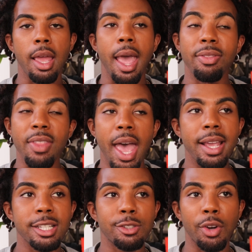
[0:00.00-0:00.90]
And
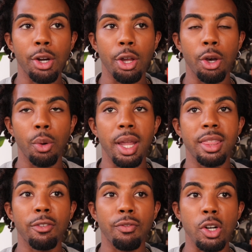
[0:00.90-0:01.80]
that is Virgo
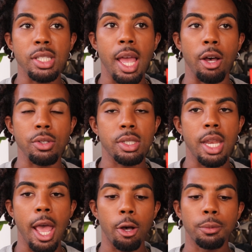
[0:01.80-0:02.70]
in the first house.
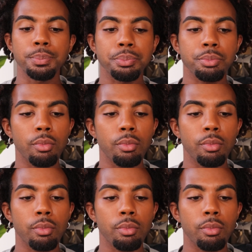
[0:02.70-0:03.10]
Now,